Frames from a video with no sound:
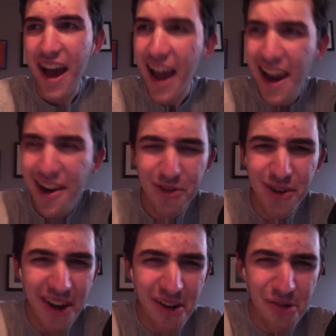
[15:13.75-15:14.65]
I don't
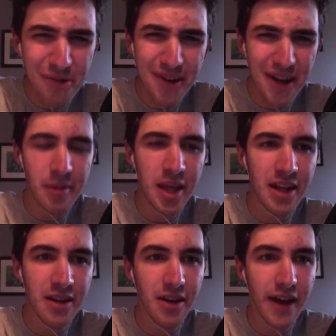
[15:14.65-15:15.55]
know. I
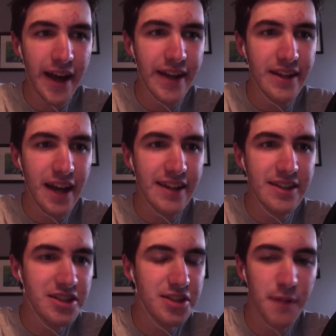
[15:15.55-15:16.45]
mean, I, I didn't
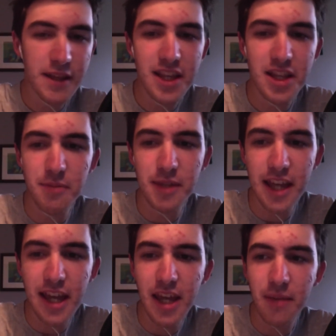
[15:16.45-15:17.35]
expect that at the
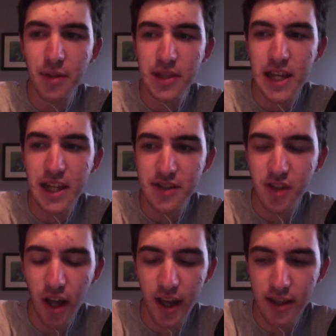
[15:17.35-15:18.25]
beginning, but then it's
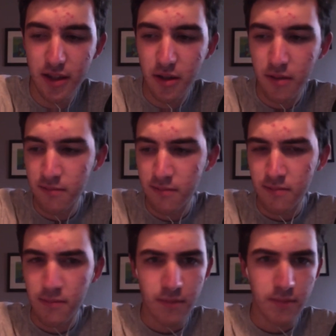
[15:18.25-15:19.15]
like,
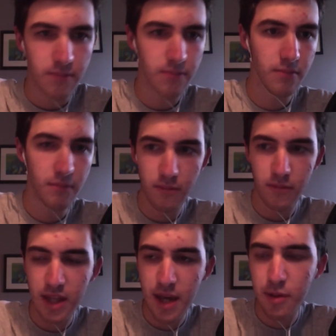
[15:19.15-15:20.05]

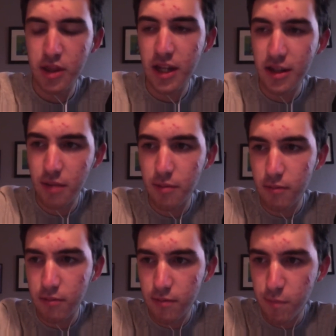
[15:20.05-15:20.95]
yeah, but then at the
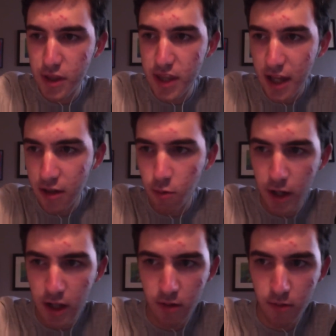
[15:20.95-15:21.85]
but then
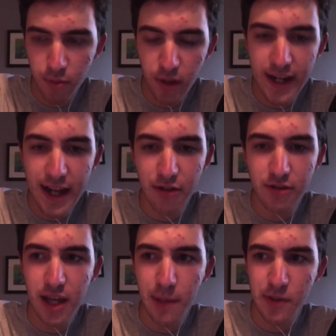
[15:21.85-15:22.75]
when it played out in
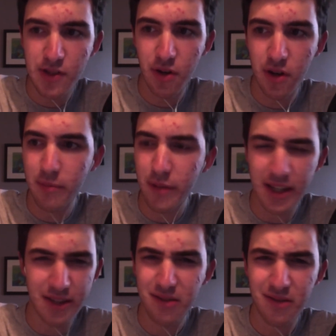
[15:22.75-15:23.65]
the episode, I'm
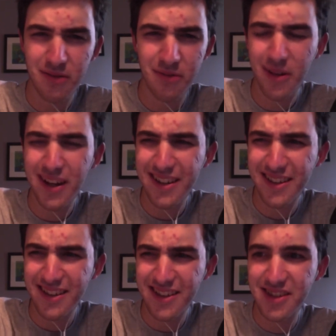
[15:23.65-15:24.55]
like, what?
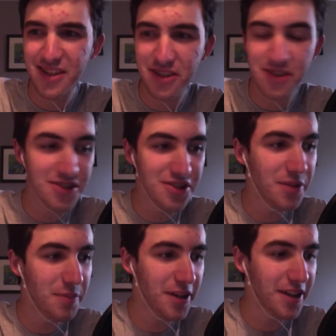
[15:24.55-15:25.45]
This is such a
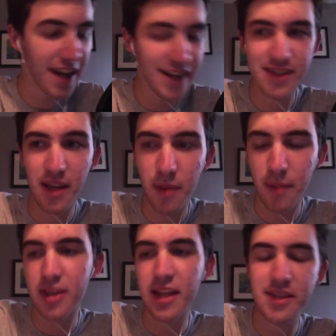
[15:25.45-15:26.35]
stupid concept. I
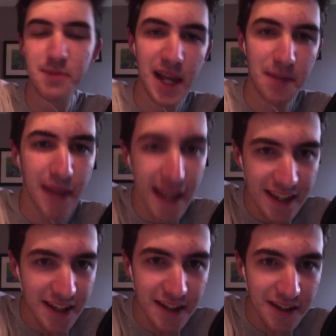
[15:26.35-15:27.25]
mean, that's my
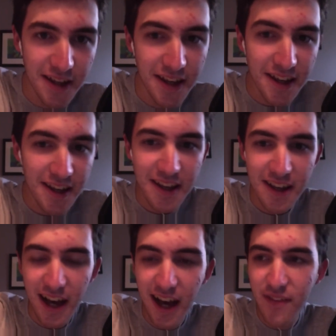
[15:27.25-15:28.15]
opinion,
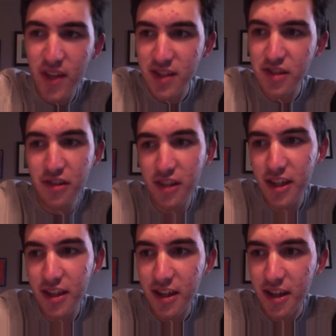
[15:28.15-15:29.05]
obviously.